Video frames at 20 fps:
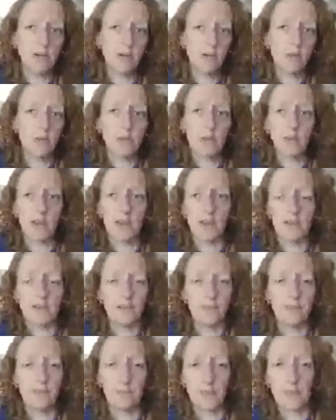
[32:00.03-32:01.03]
all, Tina.
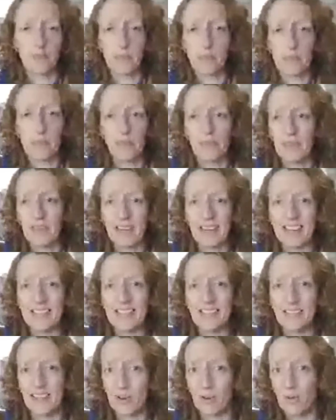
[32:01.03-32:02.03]
They're definitely an
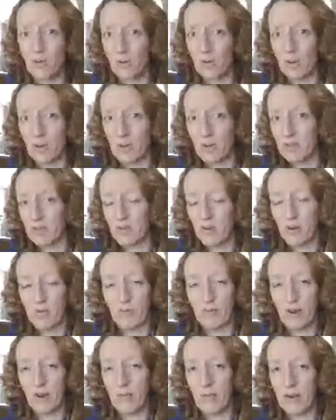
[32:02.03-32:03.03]
internet order because not
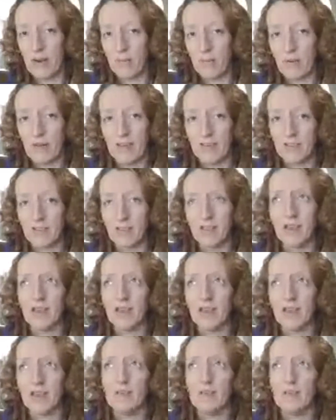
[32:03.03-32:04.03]
very many places.
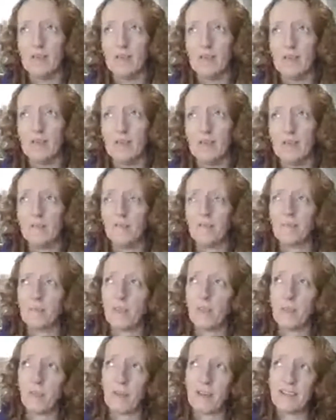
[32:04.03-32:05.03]
And the places that
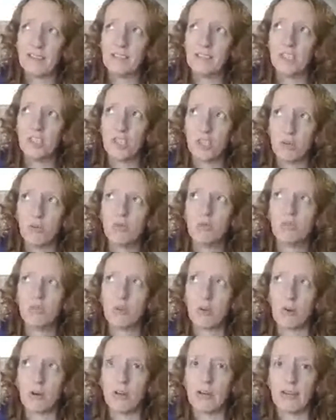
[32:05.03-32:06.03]
do stock ladies'
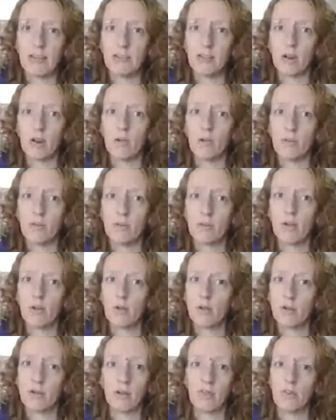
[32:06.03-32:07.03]
gloves don't stock very many
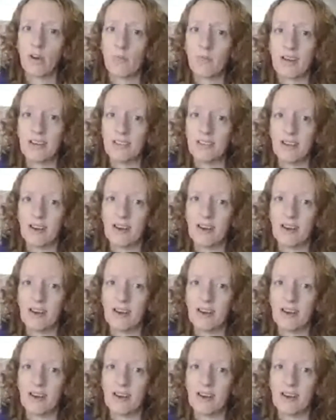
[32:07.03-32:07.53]
sizes.